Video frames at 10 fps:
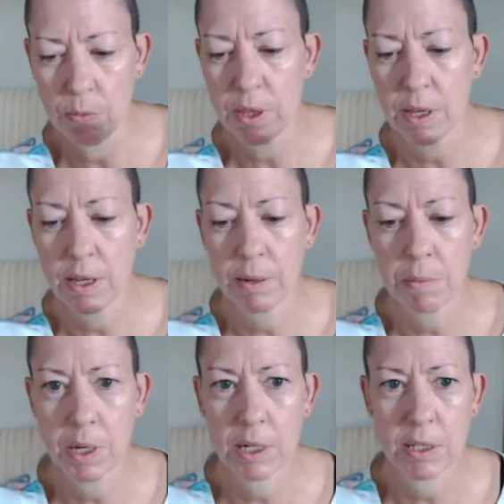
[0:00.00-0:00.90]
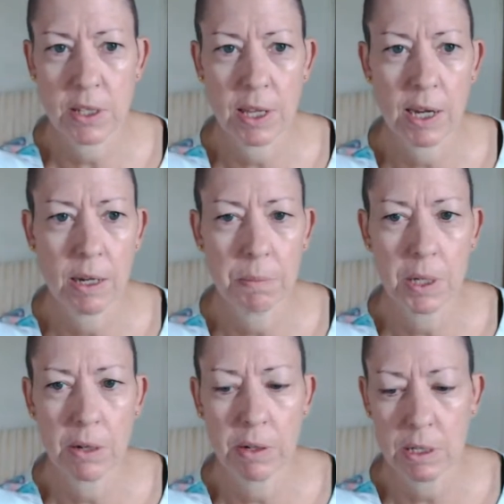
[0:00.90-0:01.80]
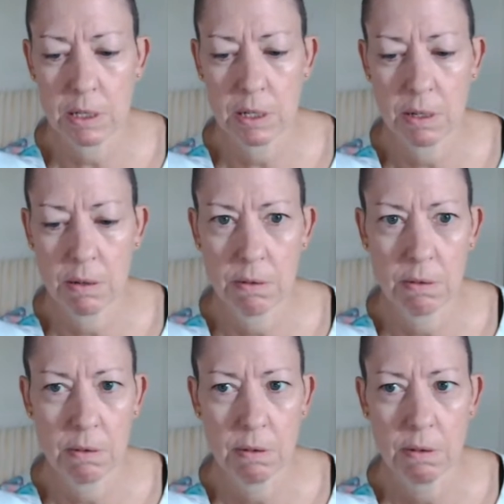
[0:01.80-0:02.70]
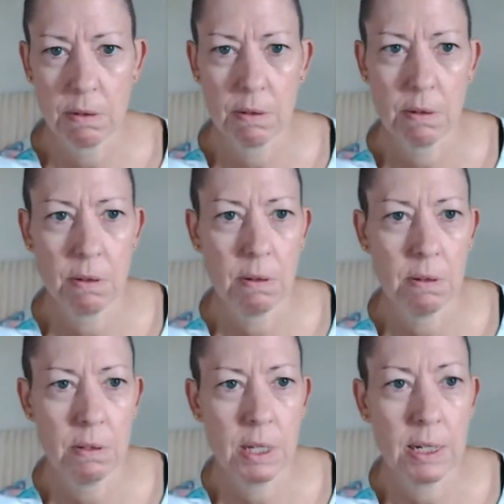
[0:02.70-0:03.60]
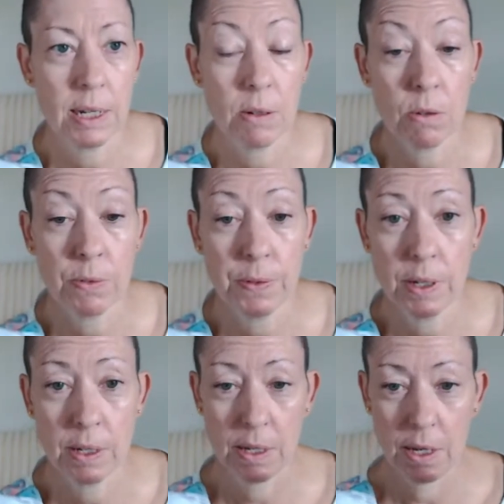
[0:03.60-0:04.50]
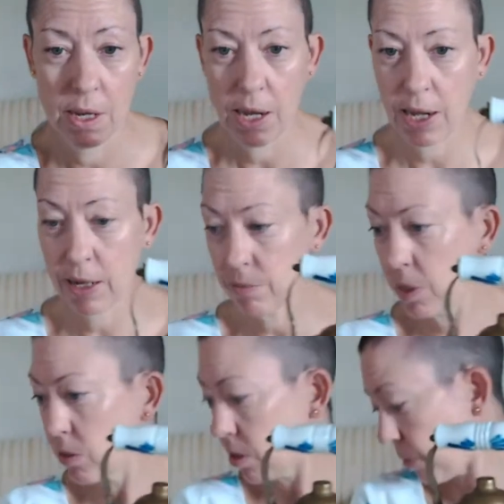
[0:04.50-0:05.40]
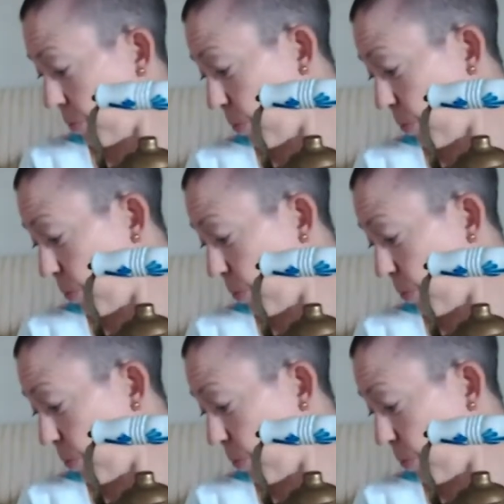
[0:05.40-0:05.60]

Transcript: with in mind that I'm going to send out an offer, and most of